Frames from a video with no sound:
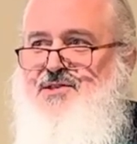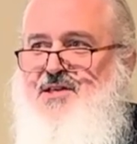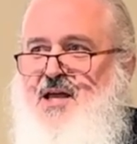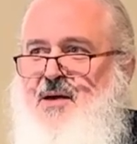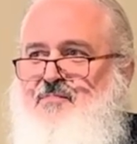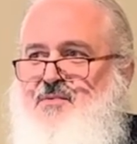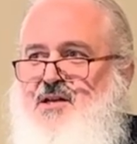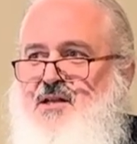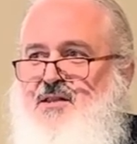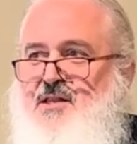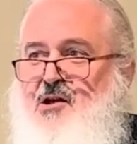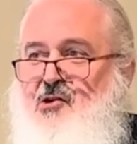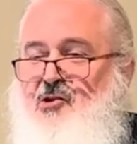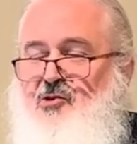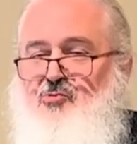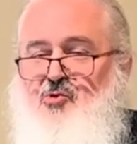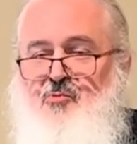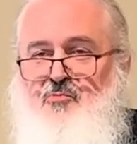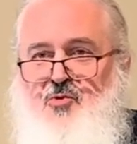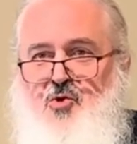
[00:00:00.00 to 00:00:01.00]
stepped in there
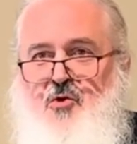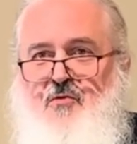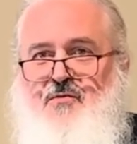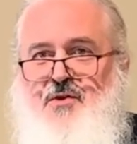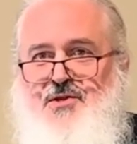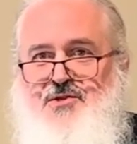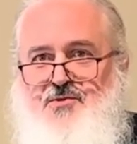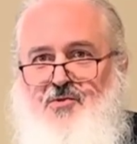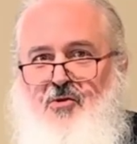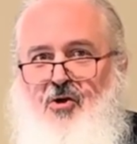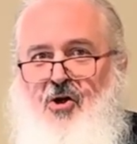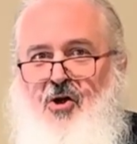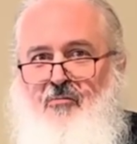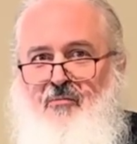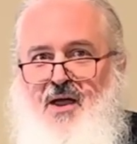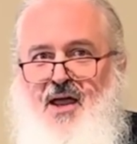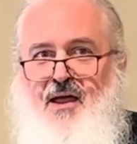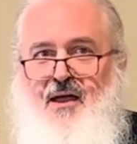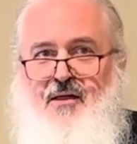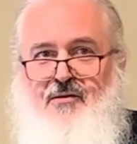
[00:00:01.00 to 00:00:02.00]
and removed a strong
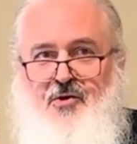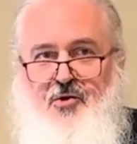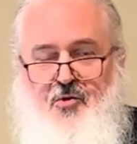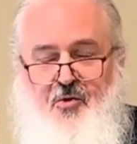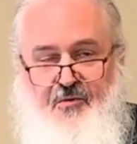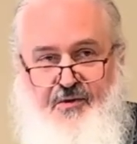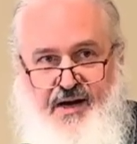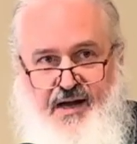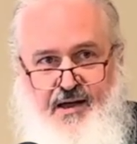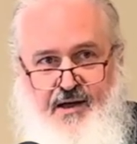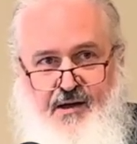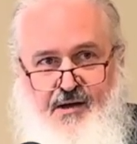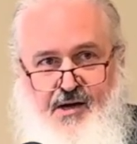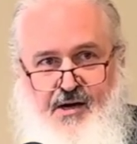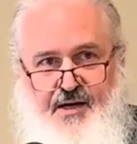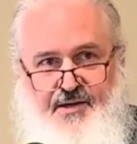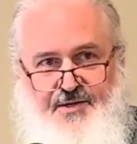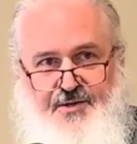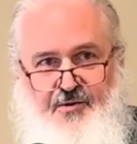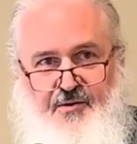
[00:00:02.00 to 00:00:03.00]
man who
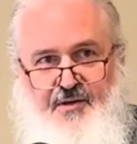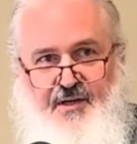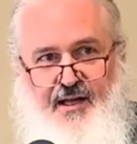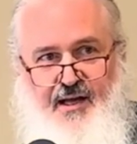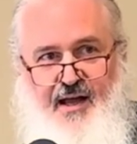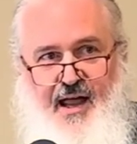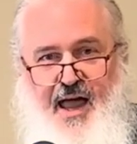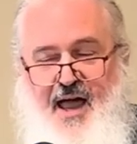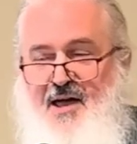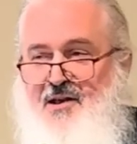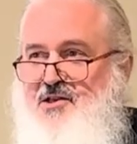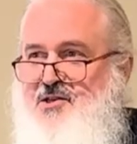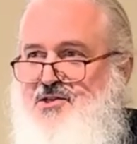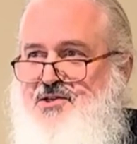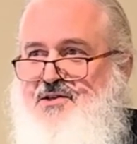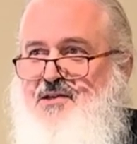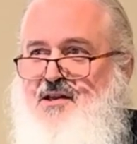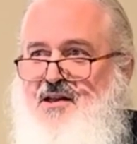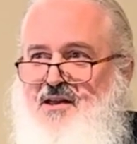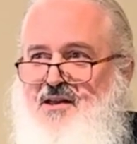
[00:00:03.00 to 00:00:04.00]
certainly had
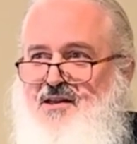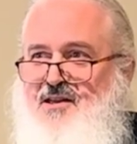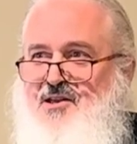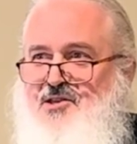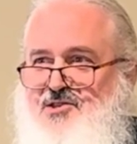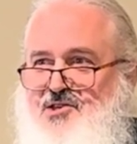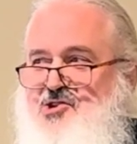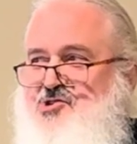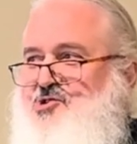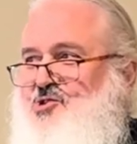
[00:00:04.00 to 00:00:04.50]
his, his